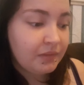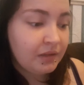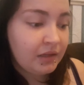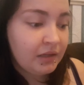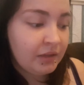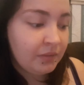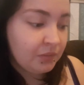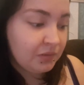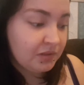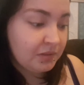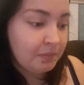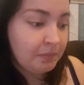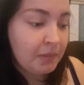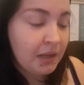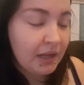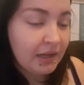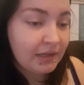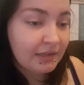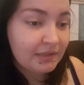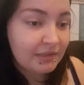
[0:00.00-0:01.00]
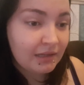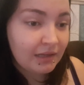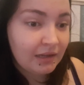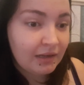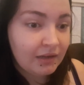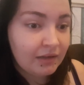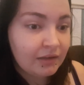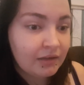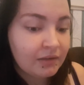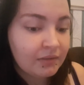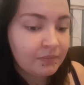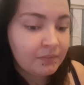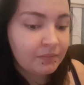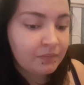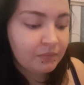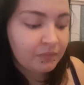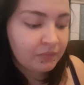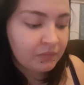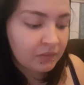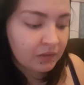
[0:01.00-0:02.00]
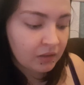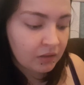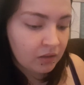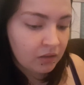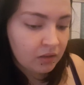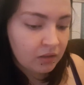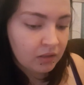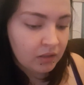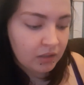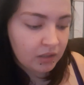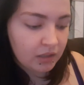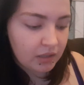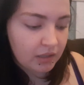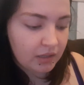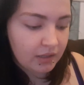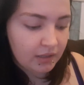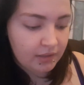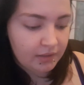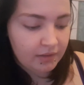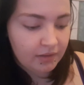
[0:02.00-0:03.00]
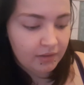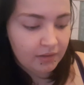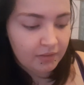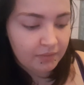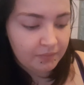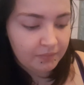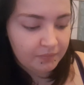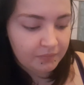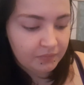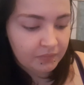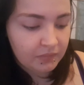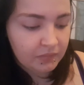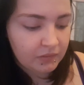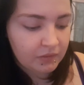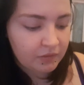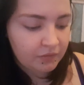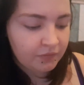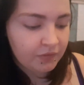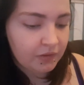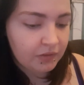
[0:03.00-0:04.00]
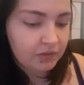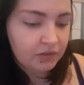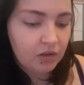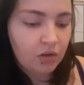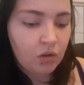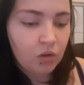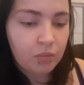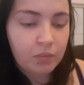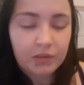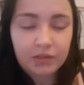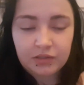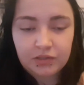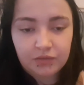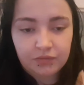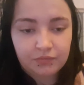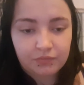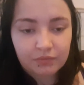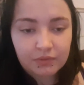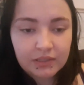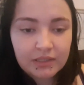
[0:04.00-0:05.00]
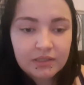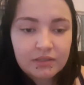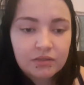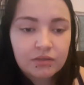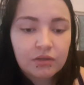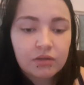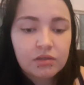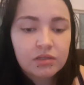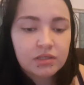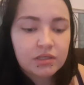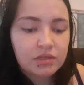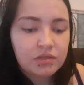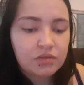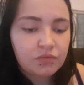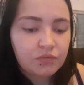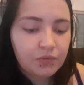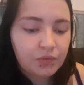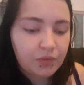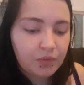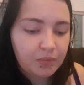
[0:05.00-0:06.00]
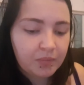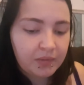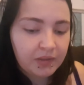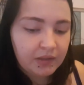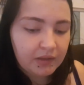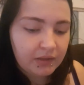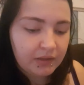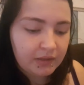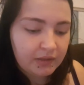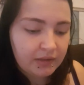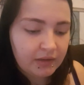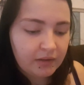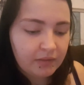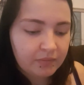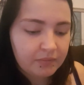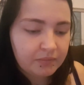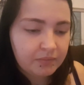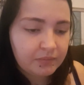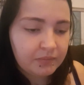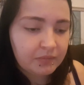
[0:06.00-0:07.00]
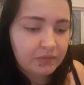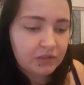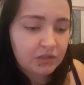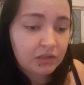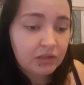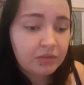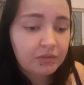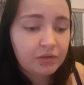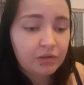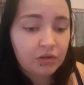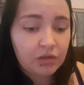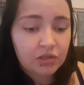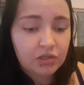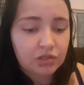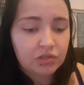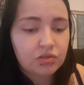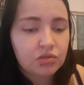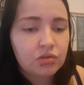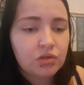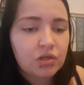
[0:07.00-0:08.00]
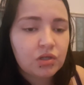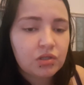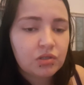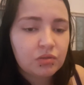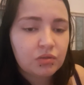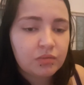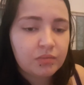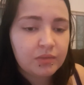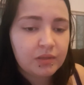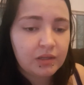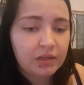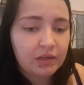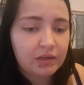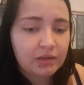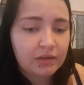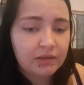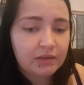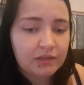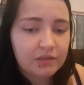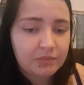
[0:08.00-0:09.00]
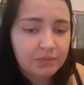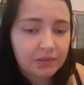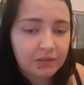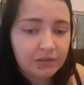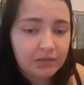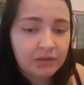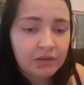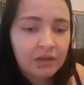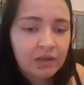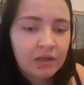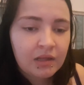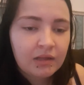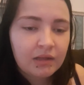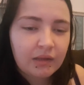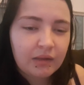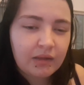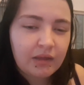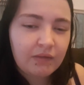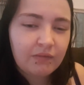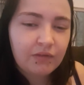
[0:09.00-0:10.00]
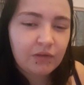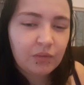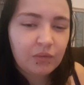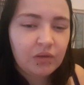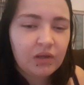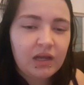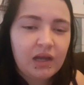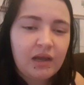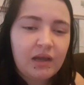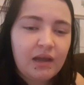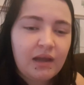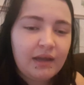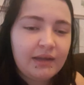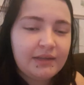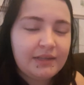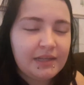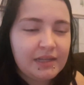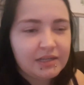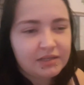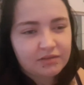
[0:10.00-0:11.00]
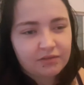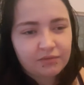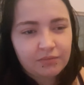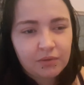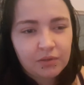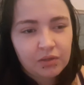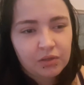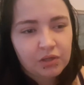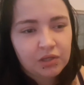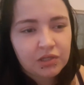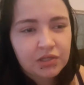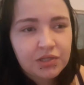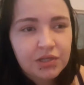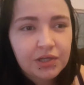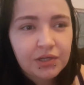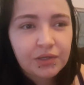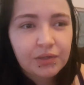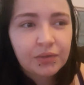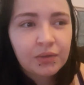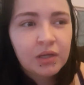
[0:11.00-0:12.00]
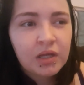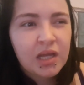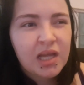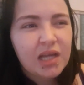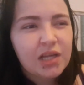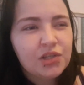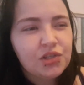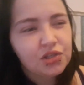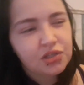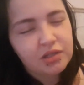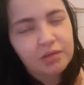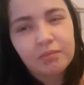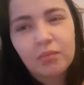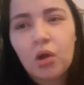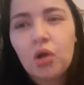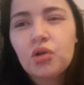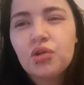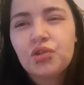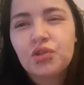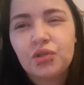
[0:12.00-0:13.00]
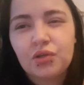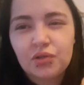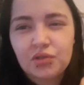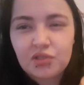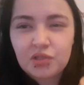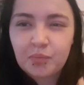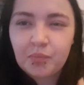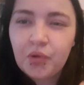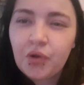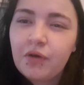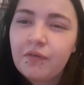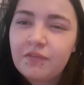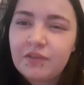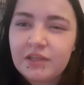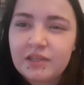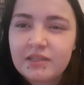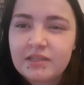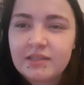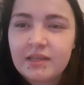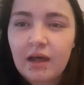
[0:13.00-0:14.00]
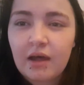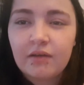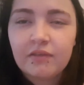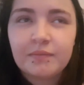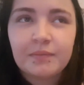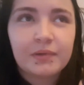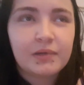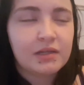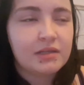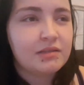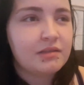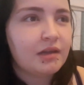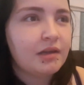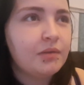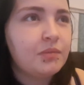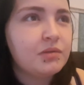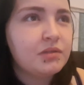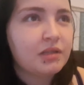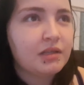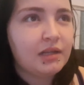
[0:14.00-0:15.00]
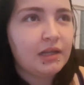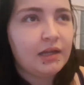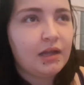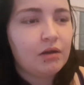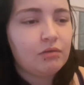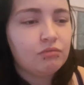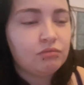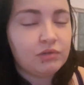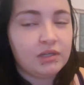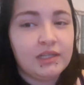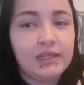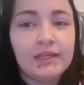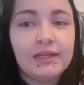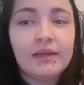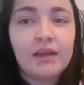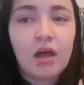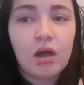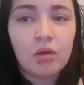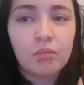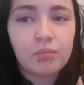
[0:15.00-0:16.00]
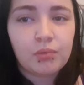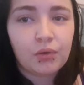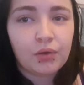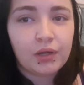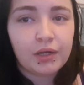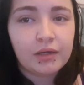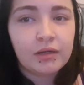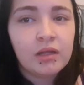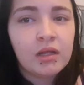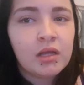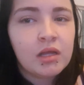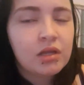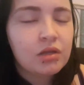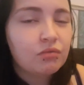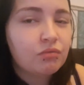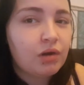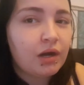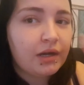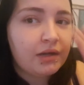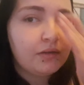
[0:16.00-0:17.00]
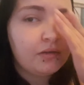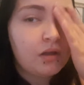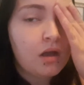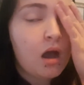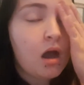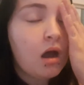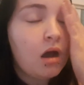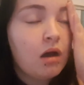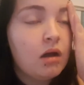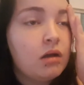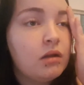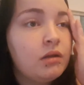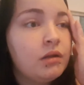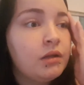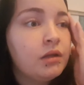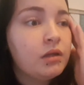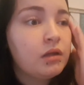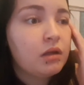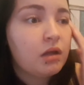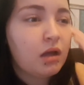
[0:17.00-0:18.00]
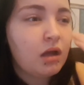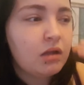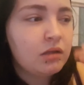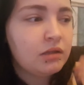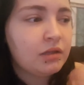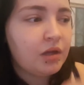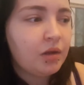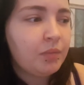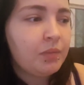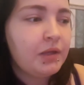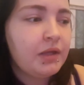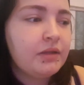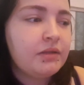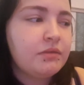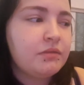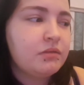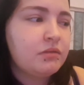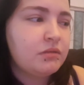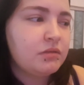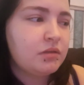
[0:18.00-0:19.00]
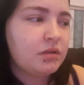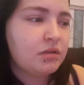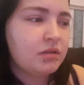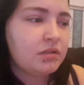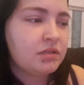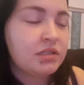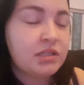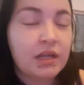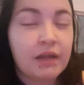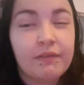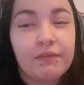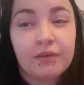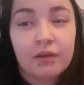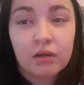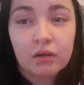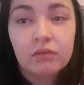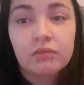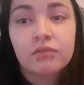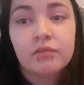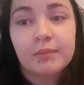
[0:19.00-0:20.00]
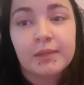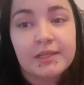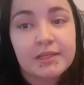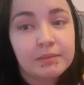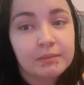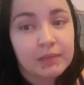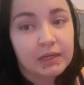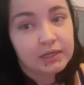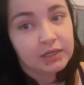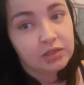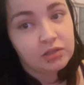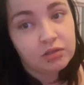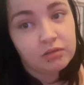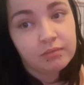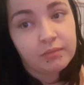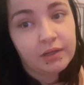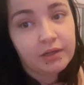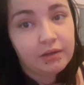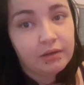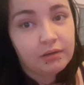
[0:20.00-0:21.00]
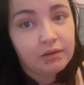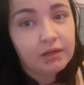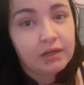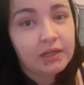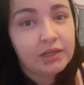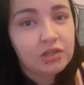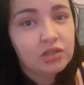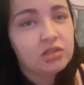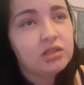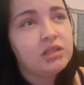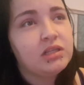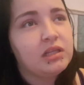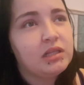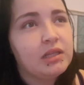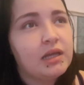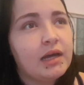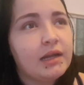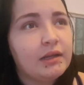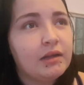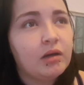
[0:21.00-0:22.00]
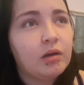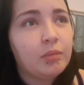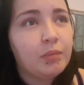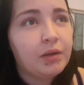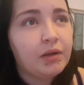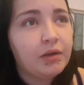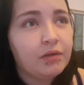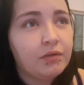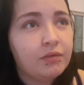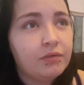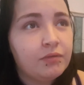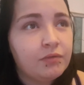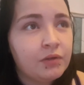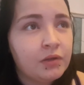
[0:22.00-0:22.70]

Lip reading: He was amazing and found a whole bunch of resources for me and helped. You could just talk to him and they could explain, like give you ideas of what you could do and just emotional support for yourself, because I was at like a really low point. Raiden got a little bit difficult for me to manage on my own and I just needed that little bit of